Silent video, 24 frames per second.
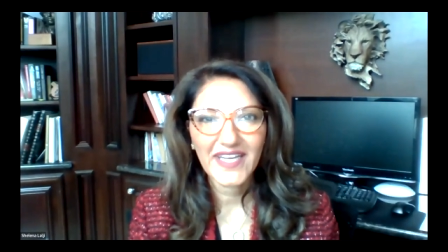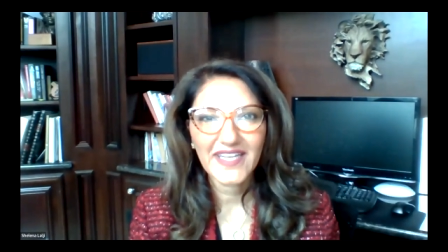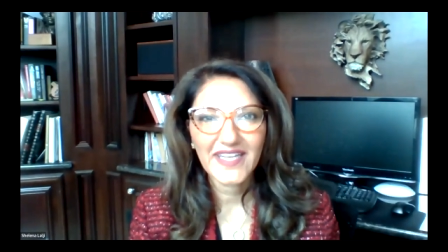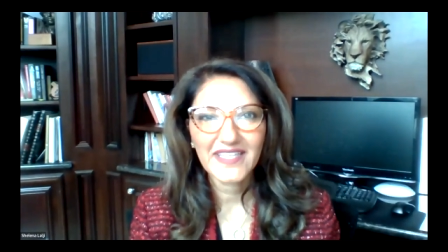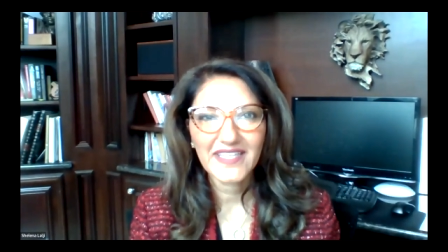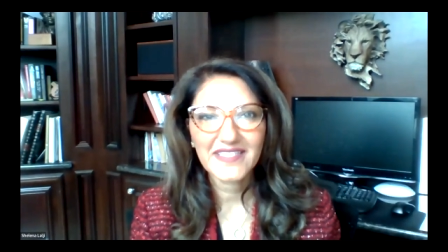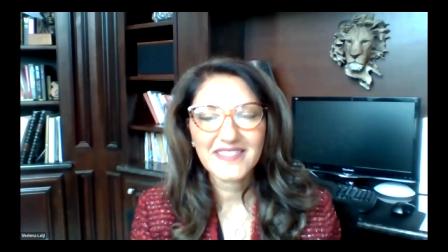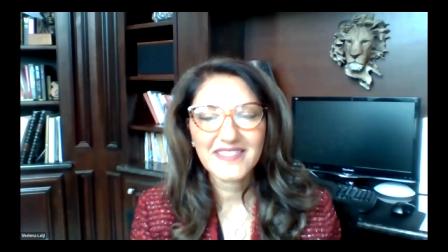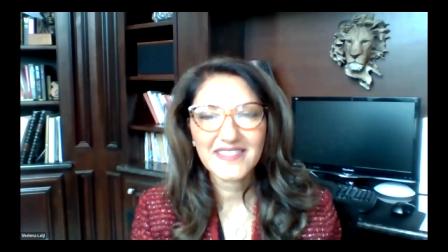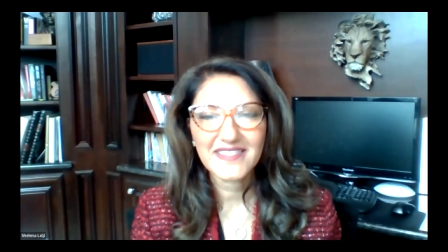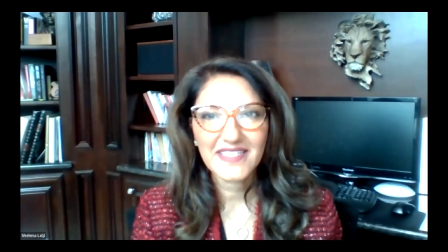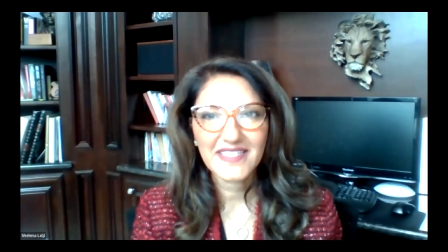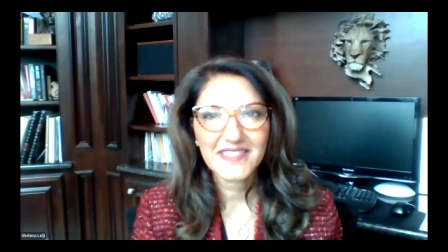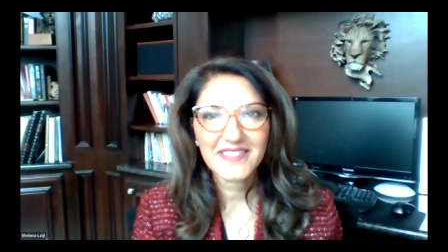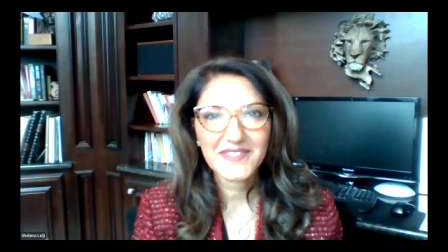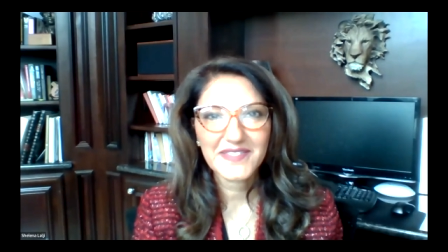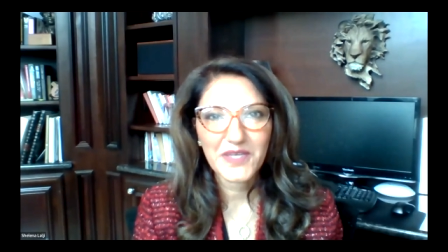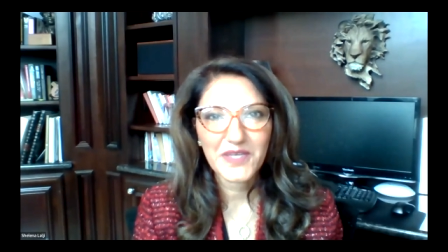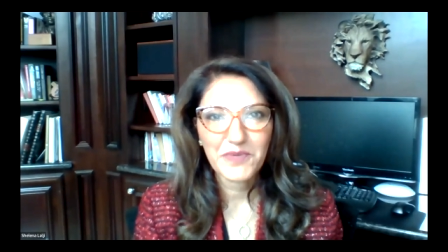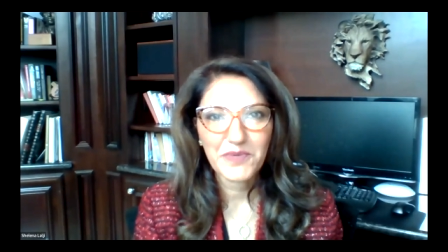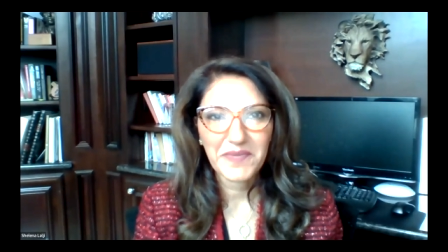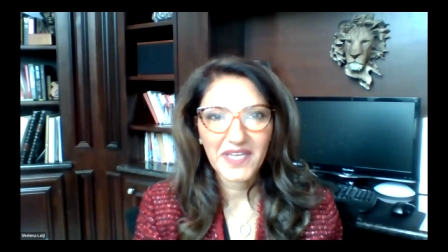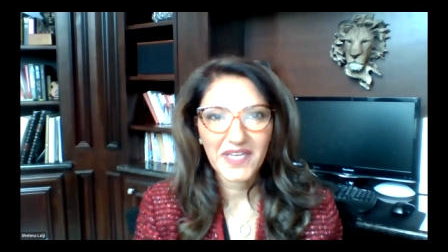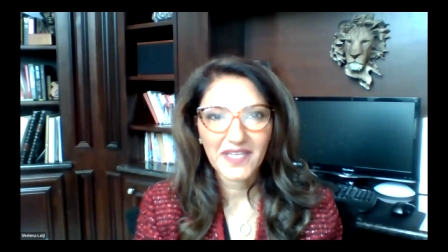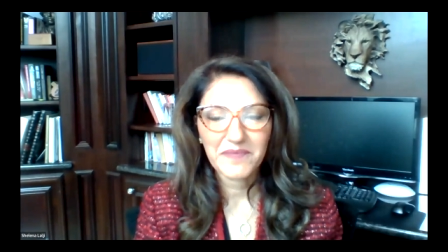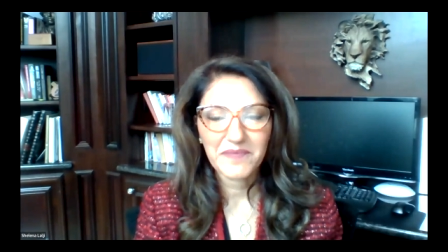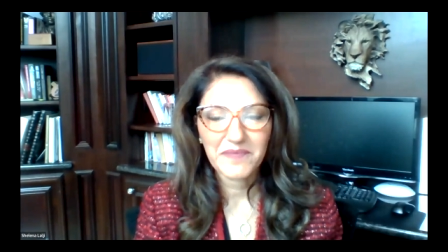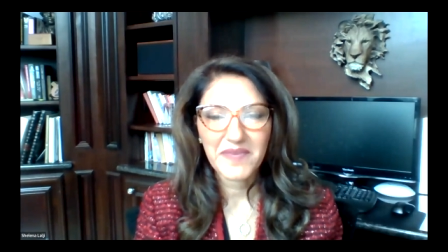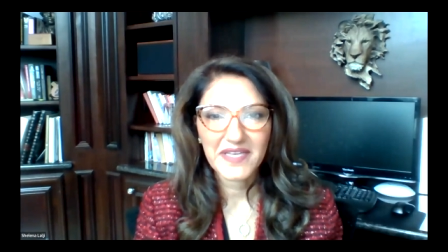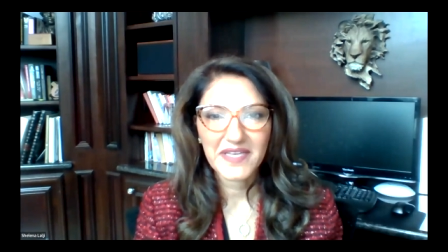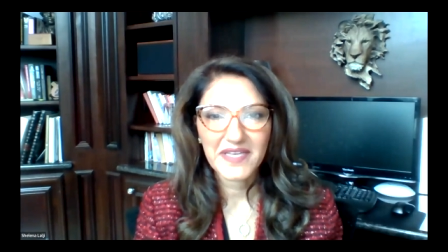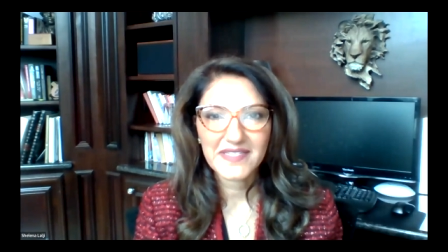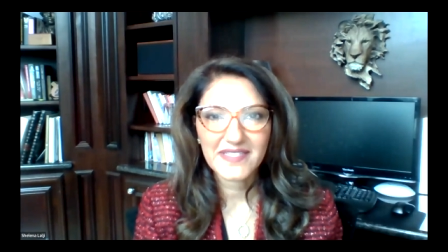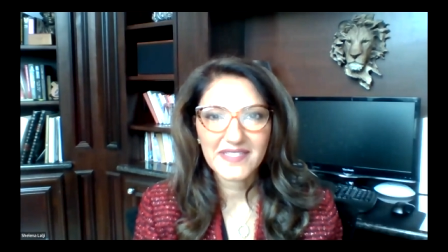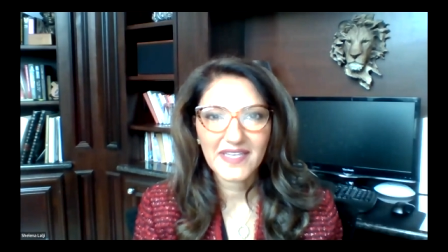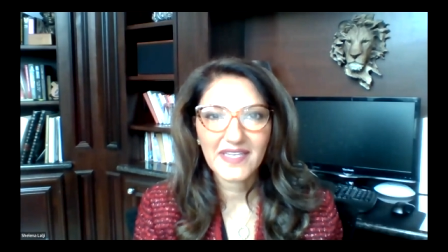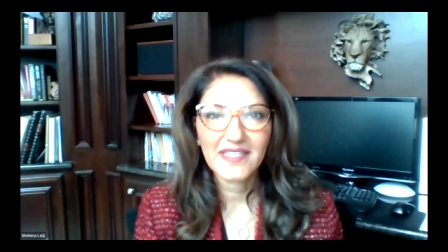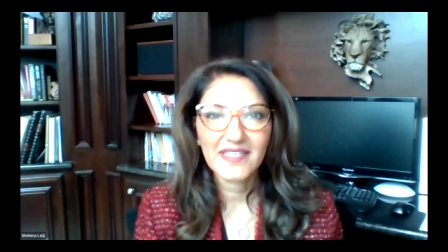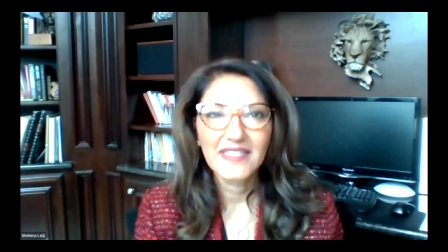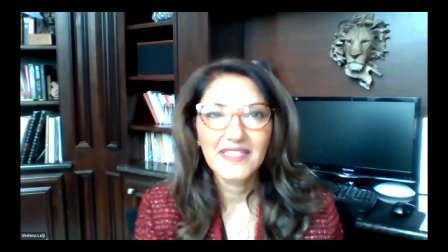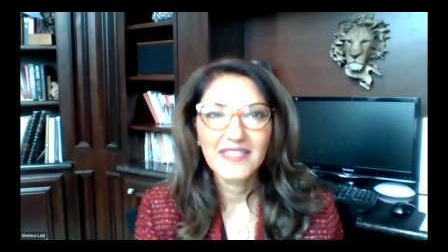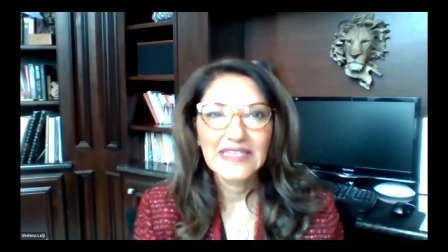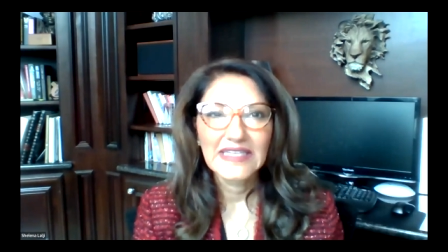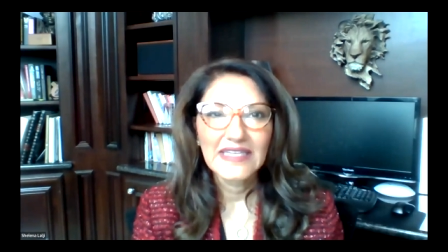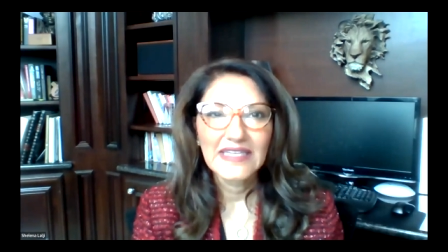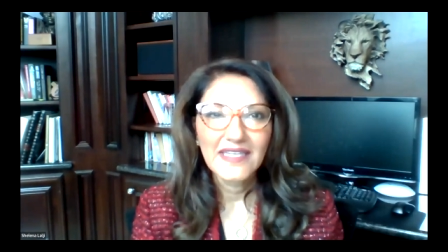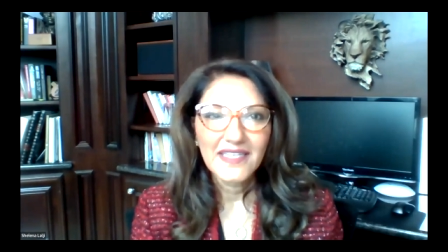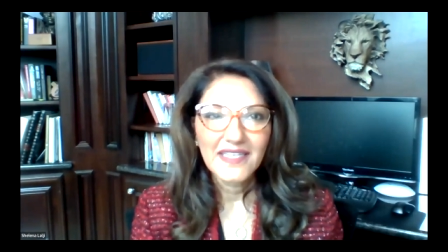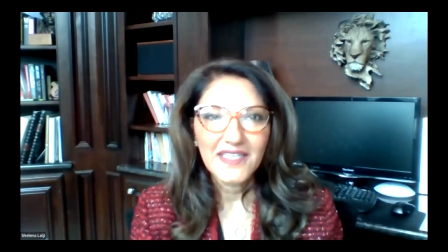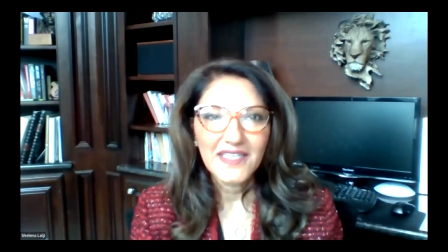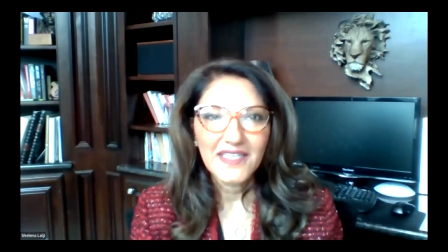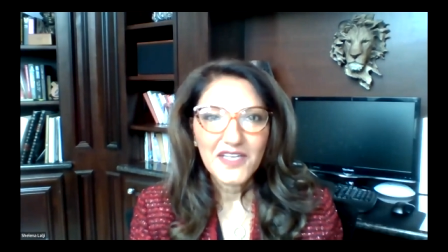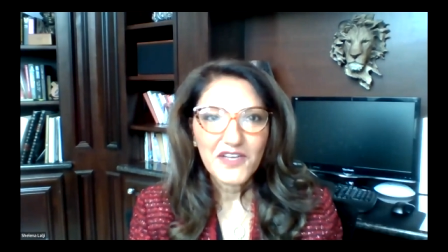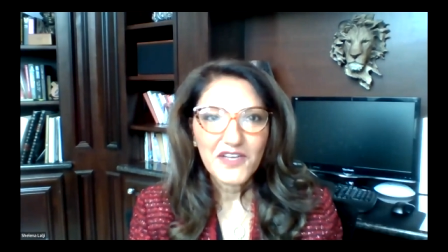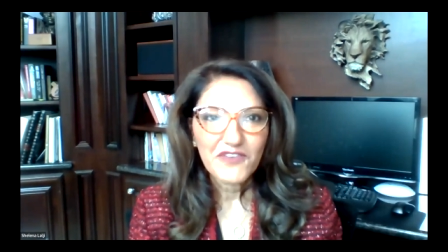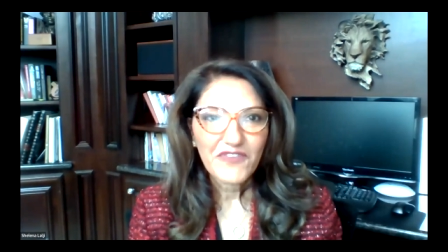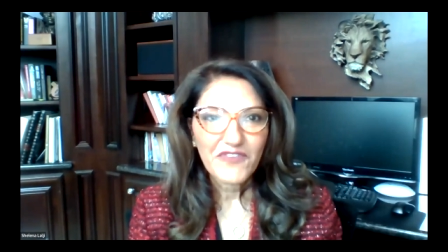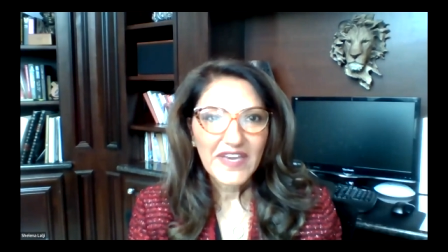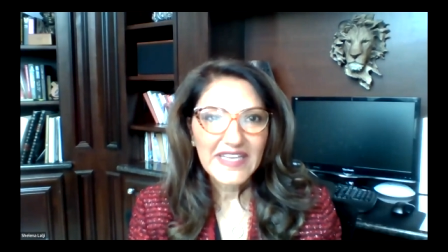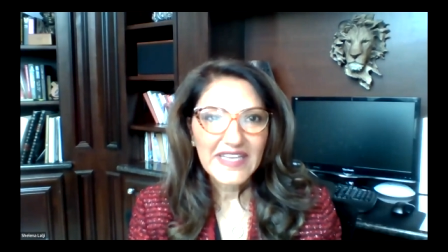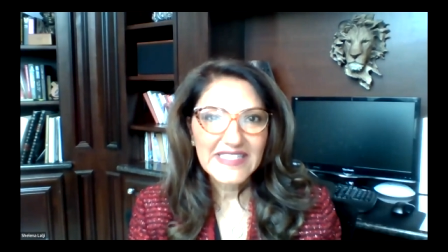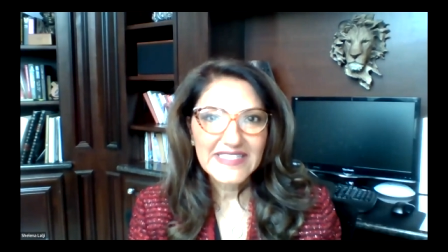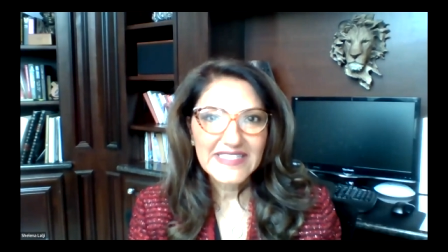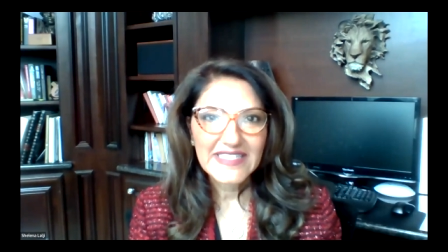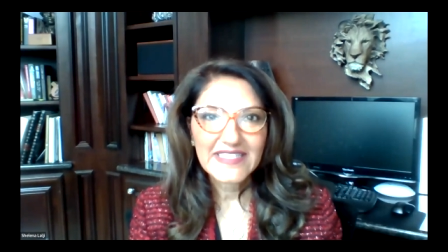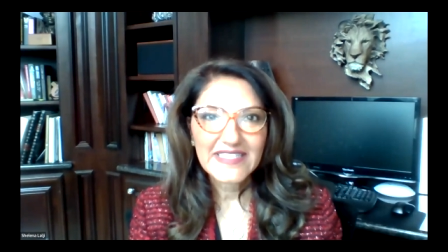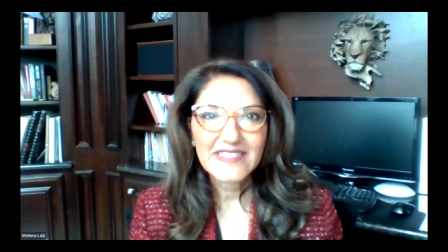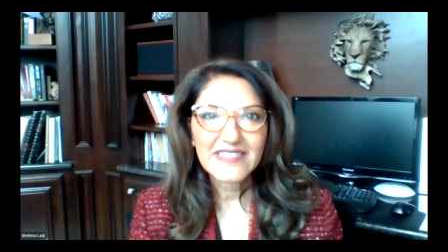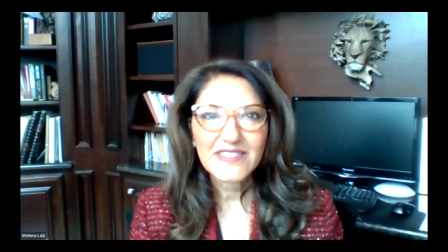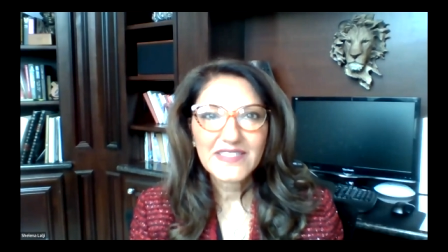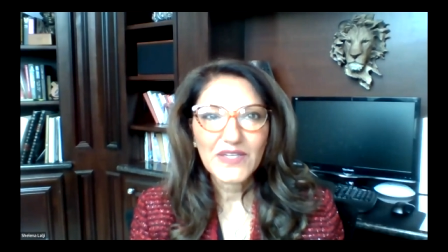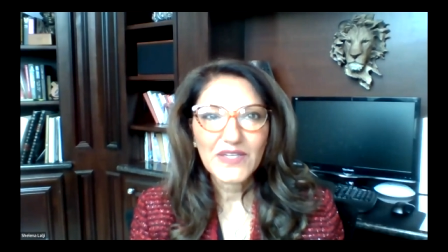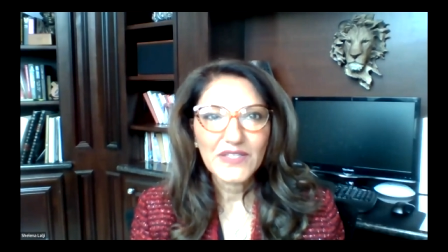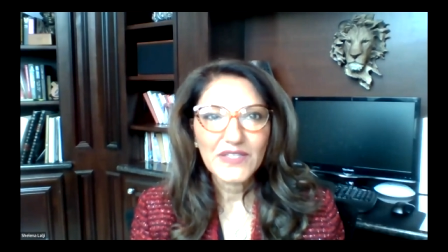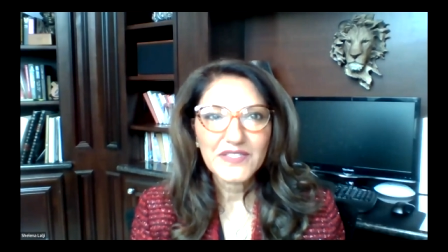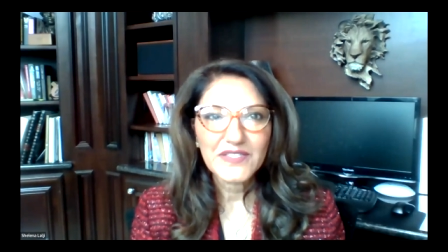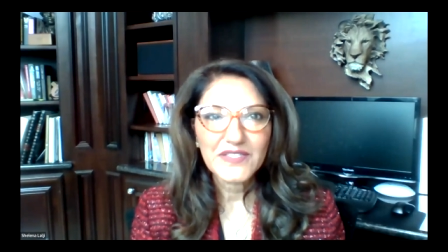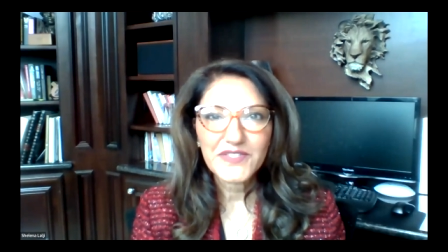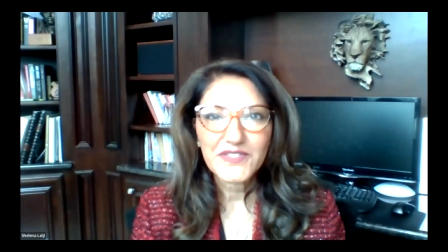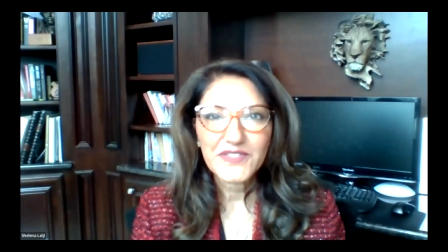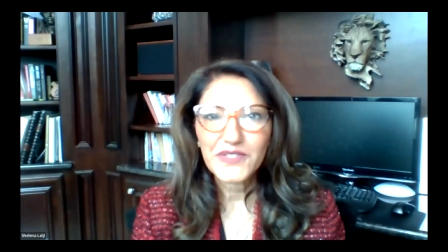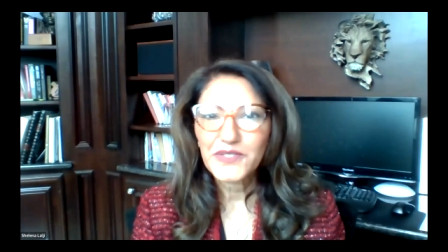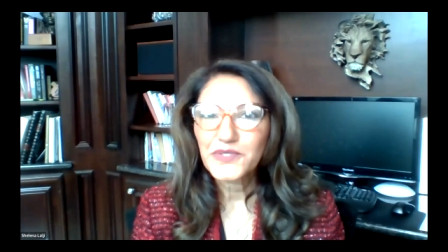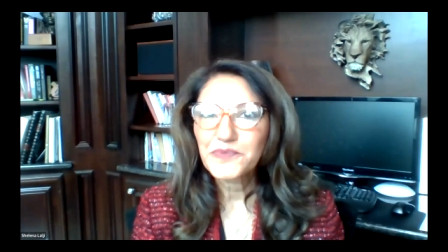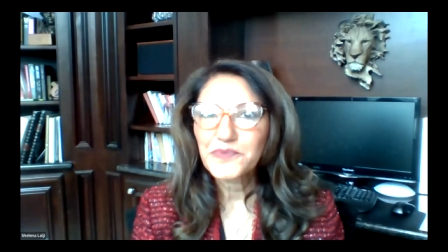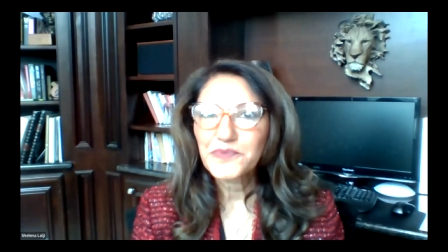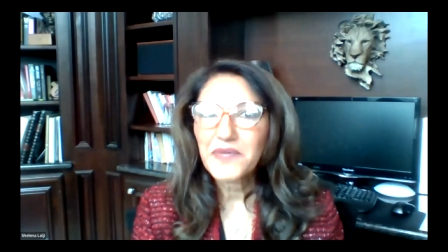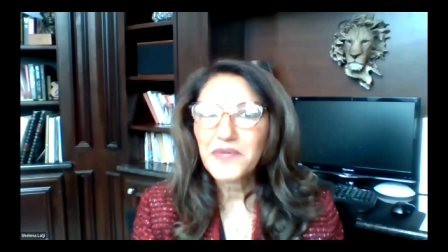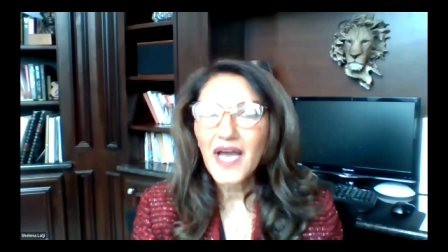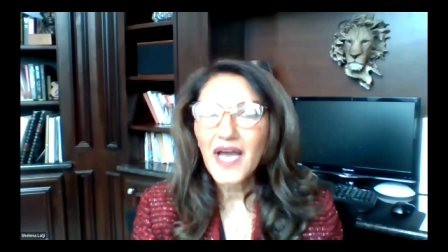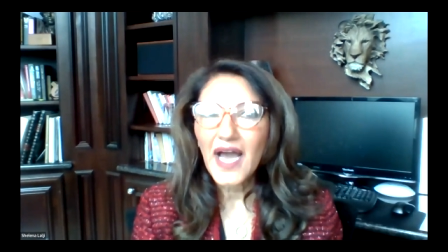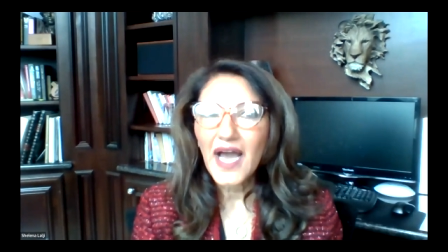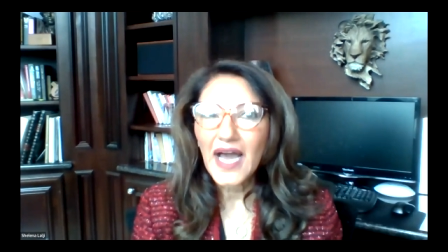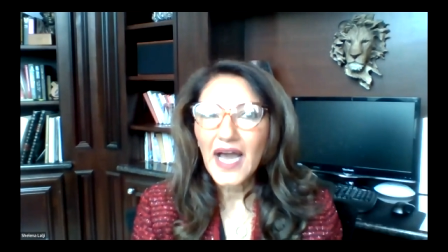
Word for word: and see so many amazing faces on Zoom.